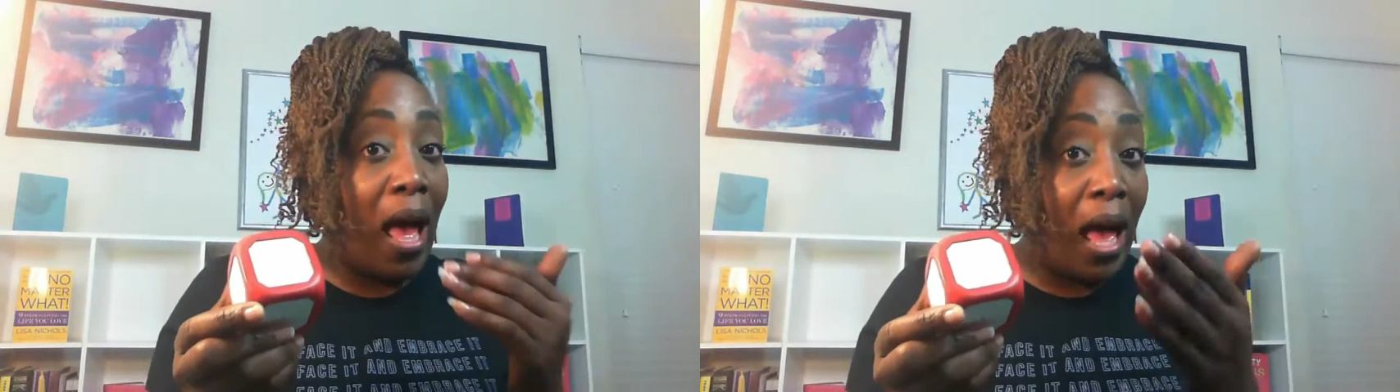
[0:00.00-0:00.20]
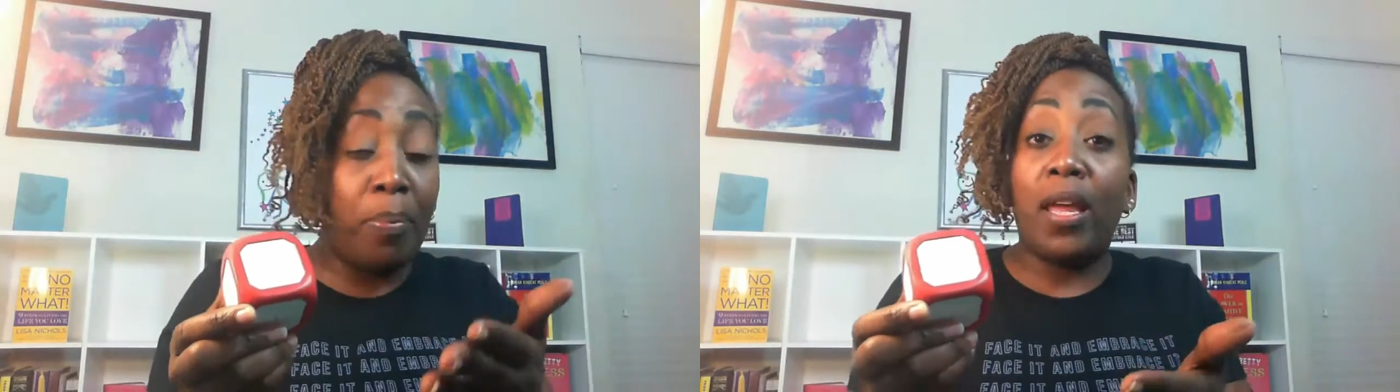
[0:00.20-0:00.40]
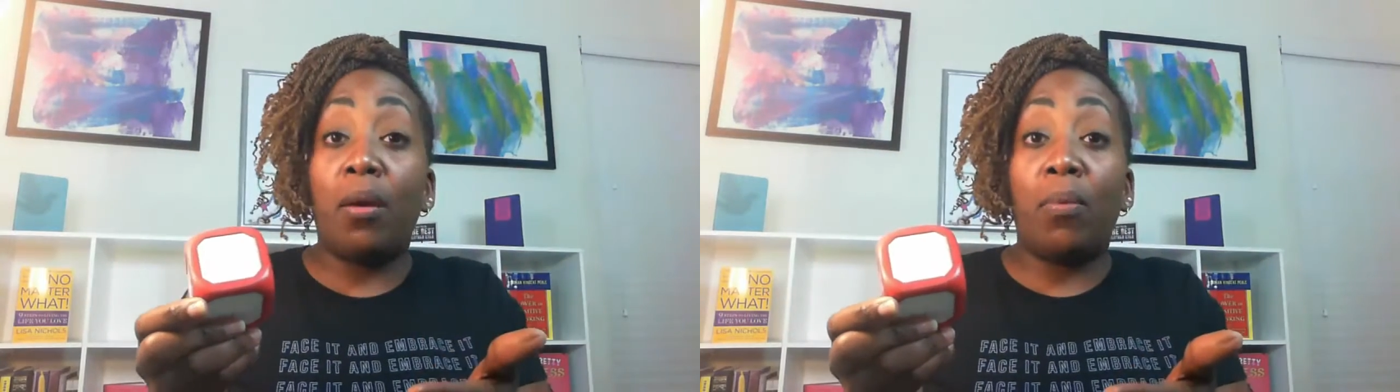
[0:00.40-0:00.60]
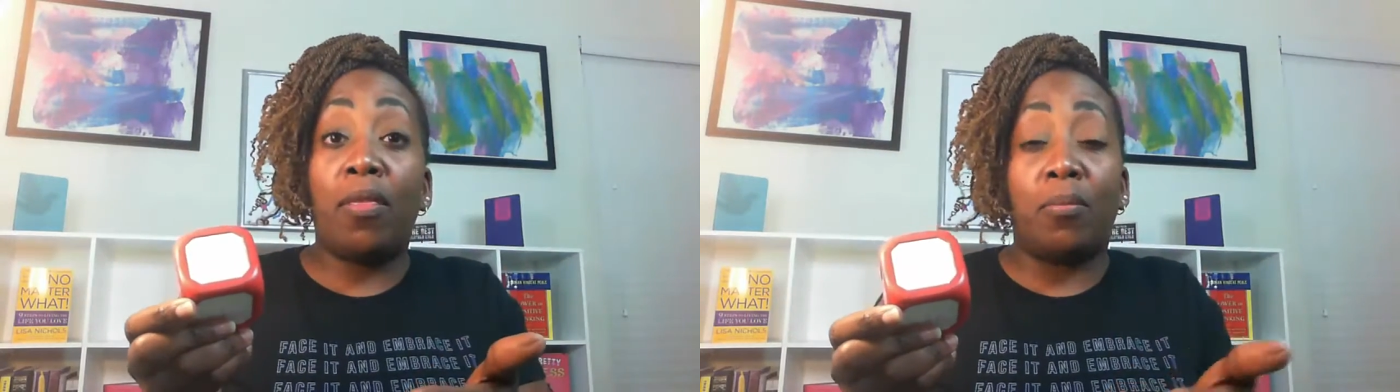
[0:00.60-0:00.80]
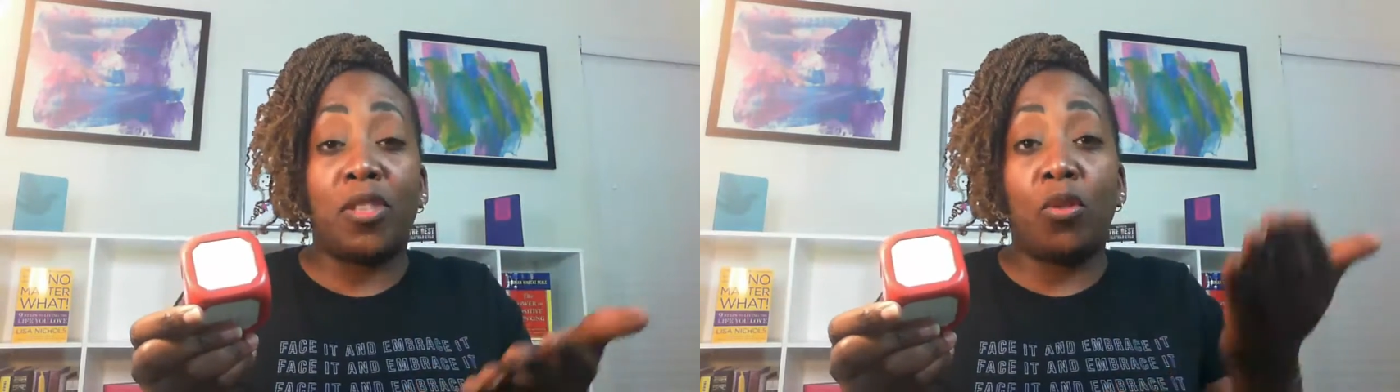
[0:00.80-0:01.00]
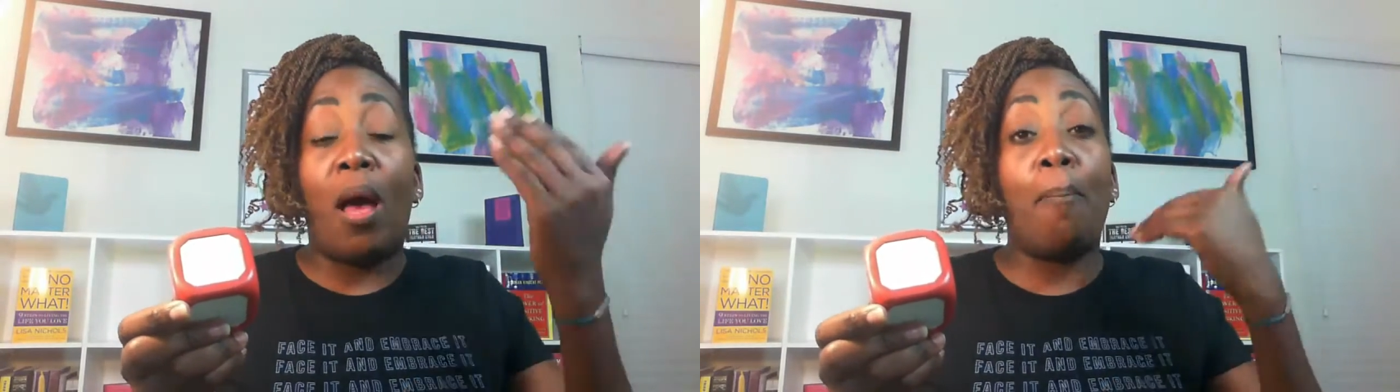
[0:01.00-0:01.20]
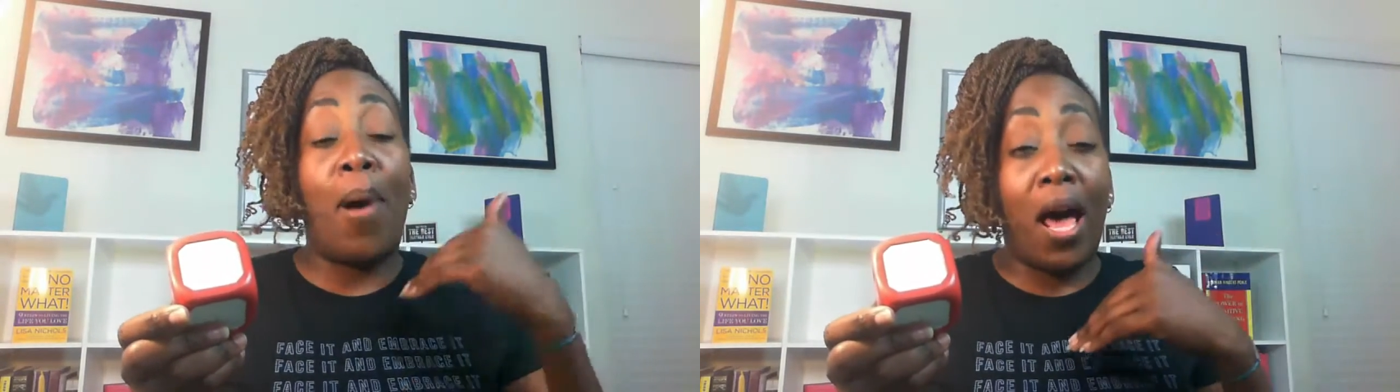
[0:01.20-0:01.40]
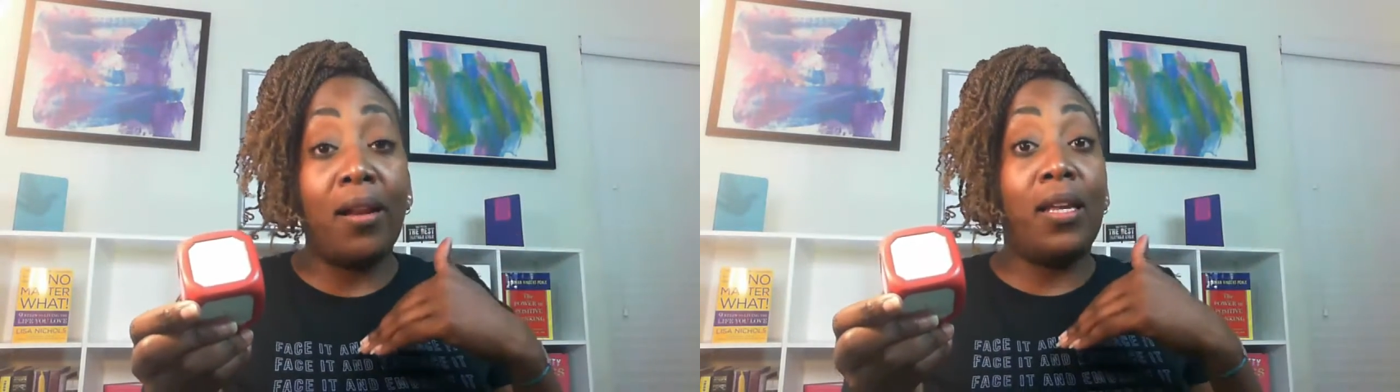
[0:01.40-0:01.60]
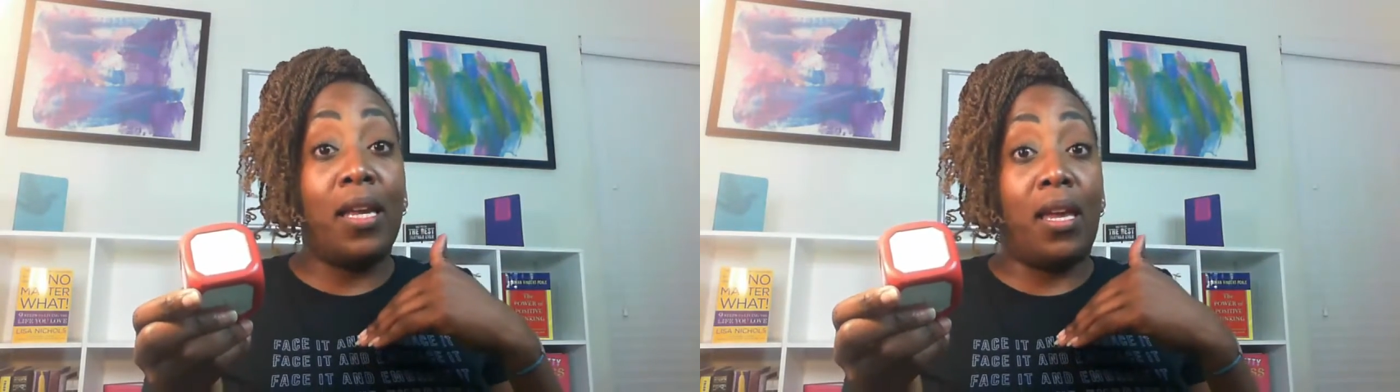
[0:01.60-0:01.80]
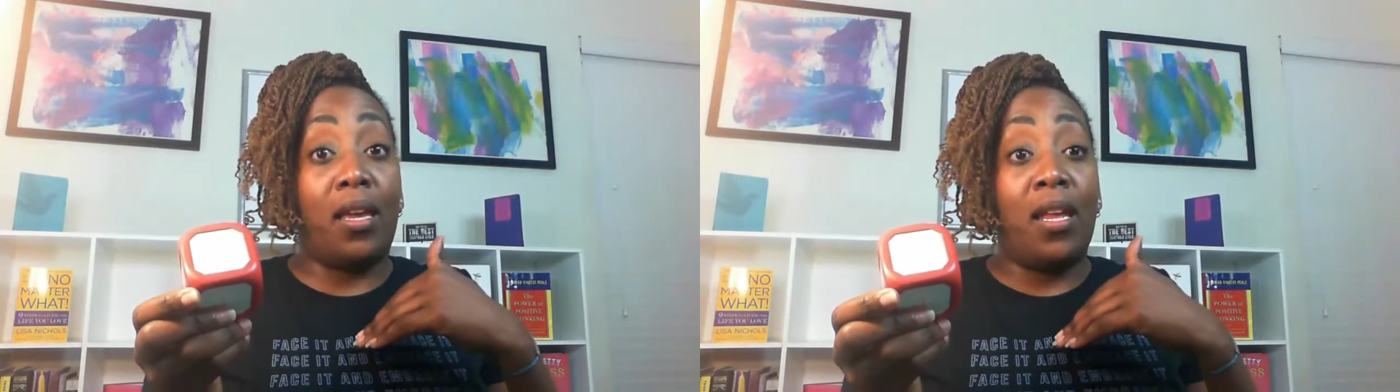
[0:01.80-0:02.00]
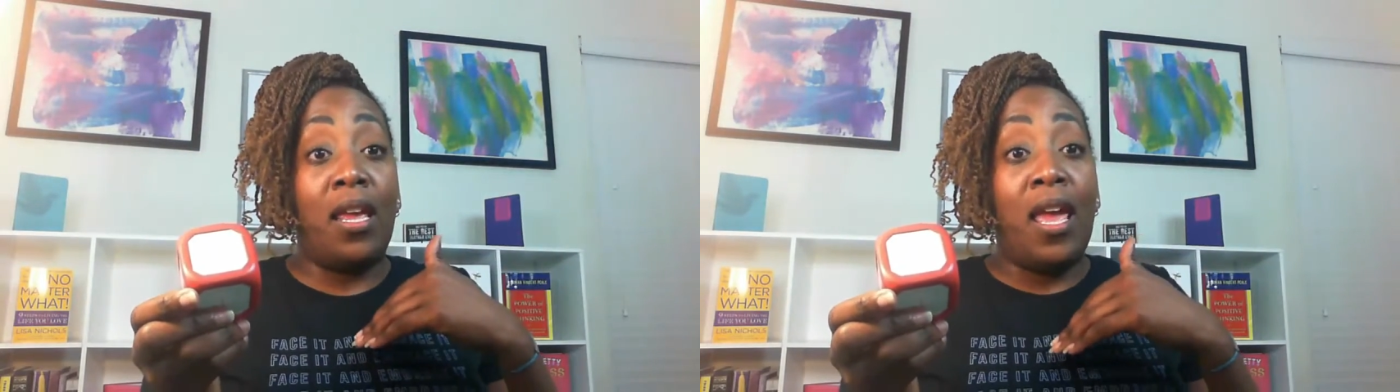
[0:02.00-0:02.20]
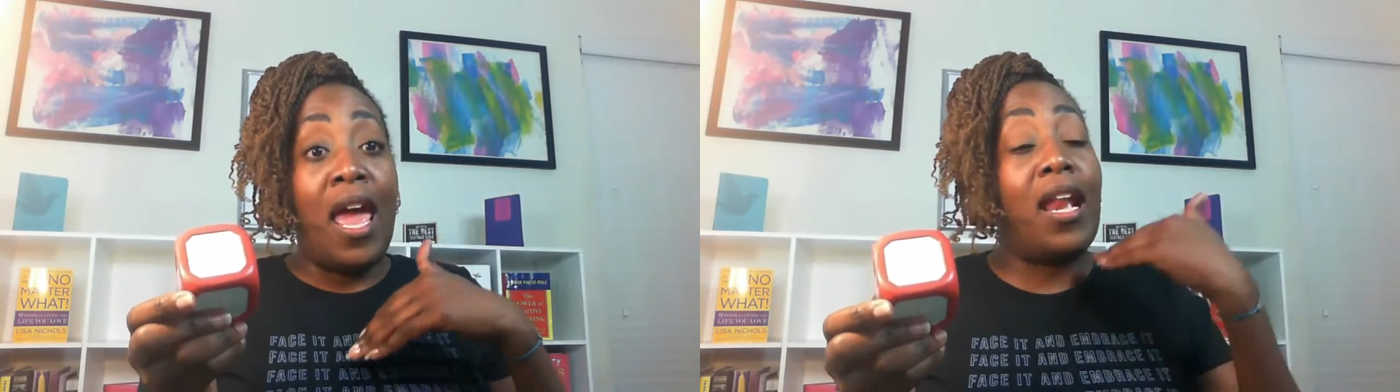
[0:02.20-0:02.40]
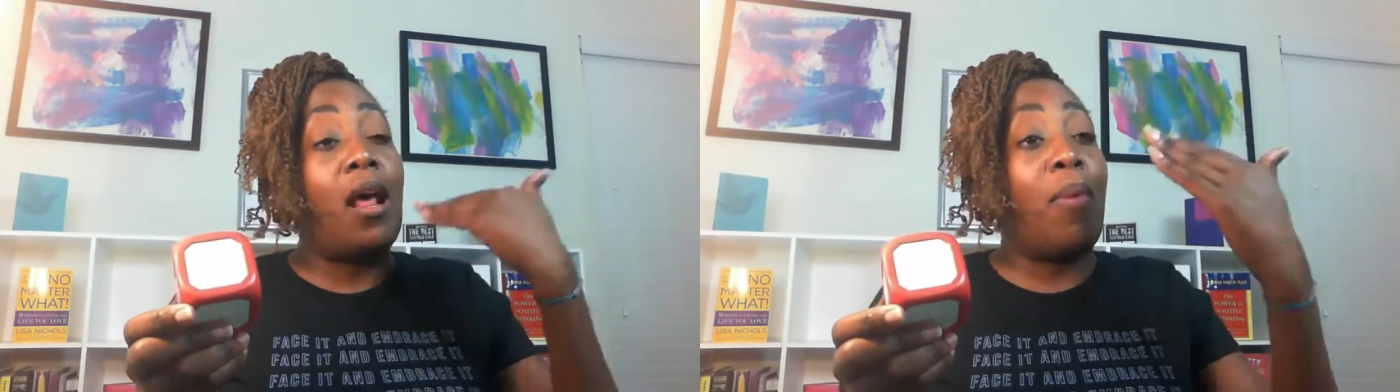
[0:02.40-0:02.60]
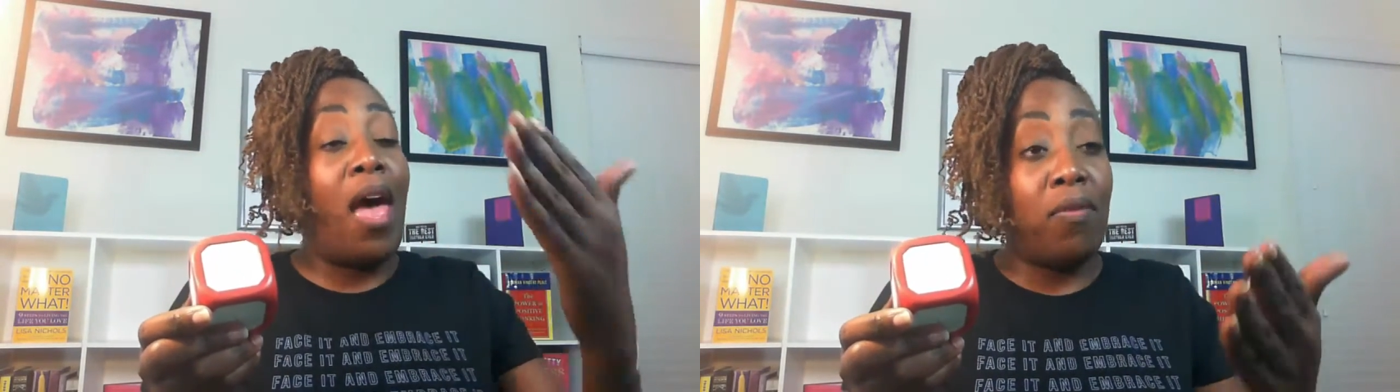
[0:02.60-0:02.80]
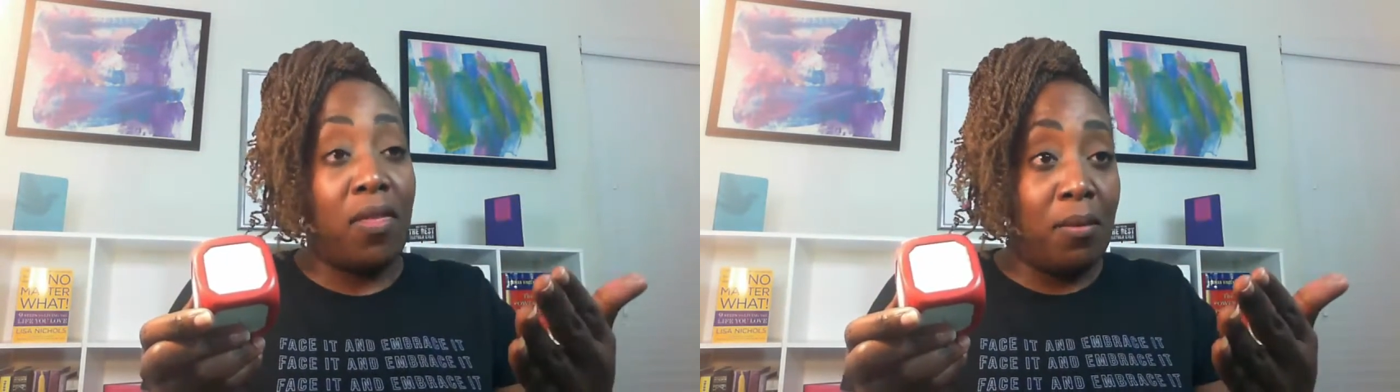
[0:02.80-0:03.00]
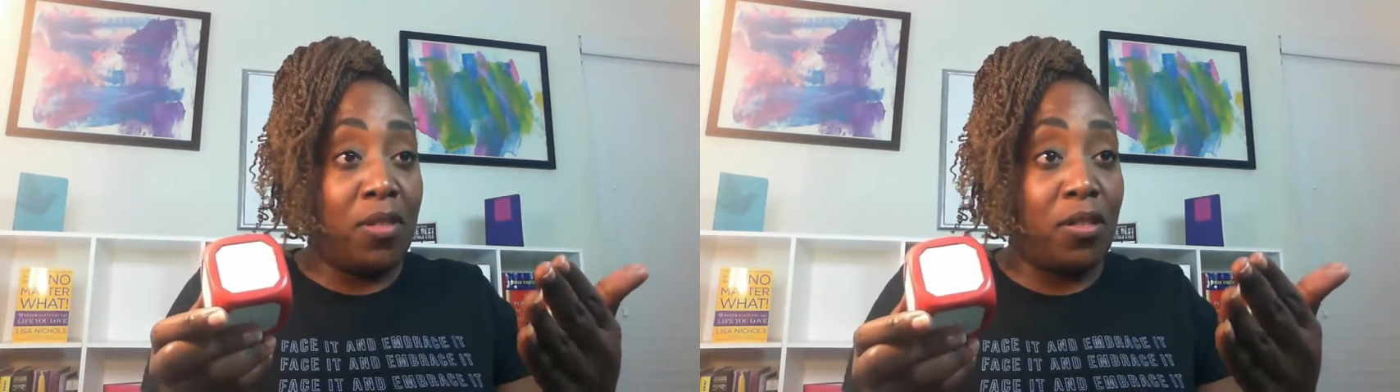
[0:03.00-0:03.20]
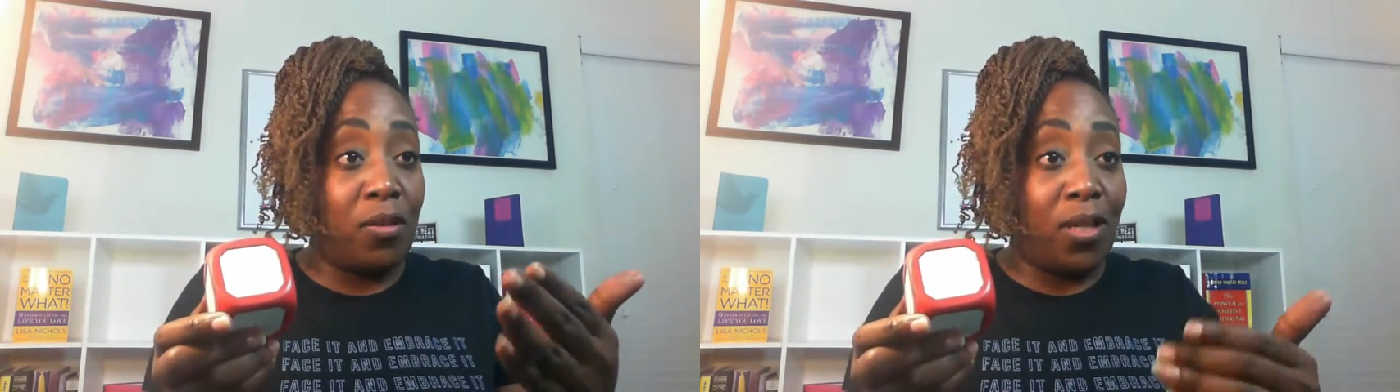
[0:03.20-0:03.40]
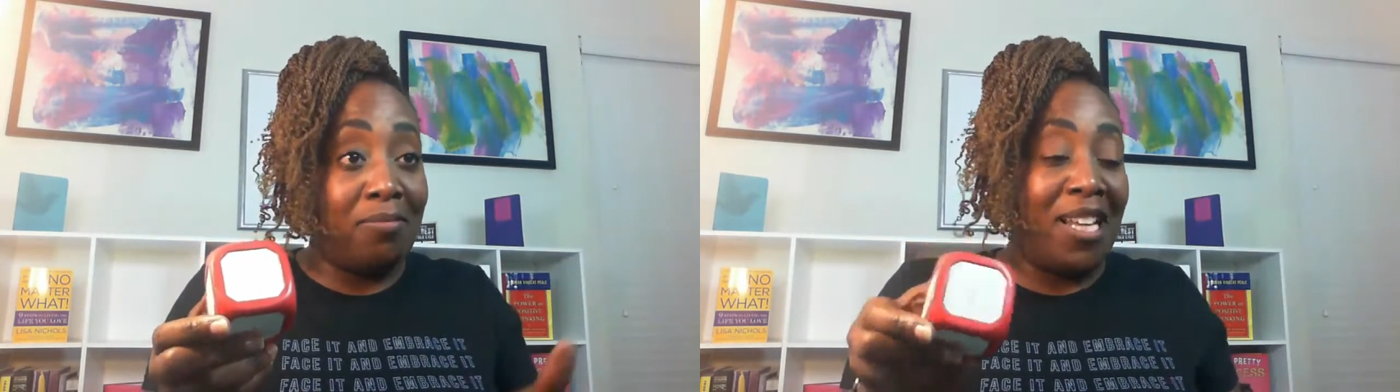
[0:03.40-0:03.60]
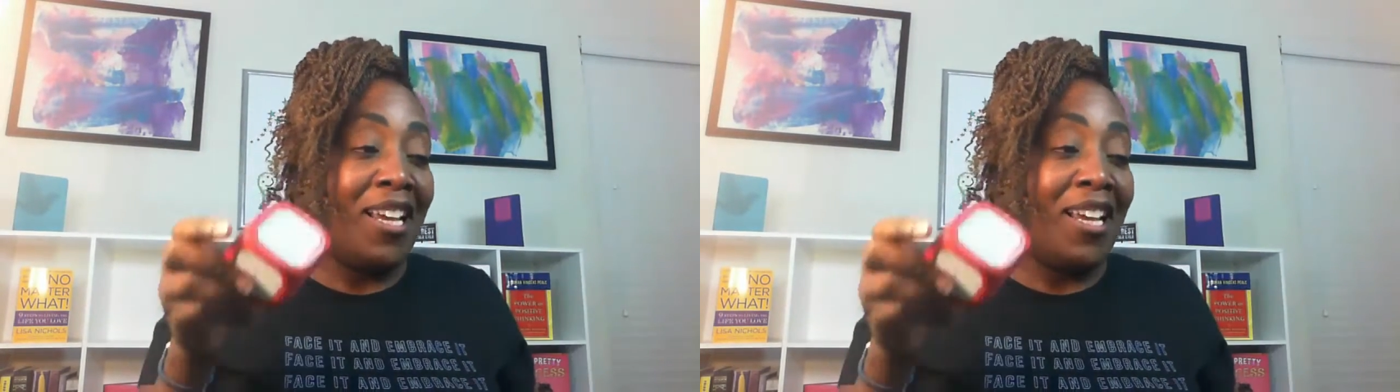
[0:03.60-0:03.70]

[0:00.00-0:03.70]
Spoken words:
I play it with them. So I'm modeling it and I'm having them to do it.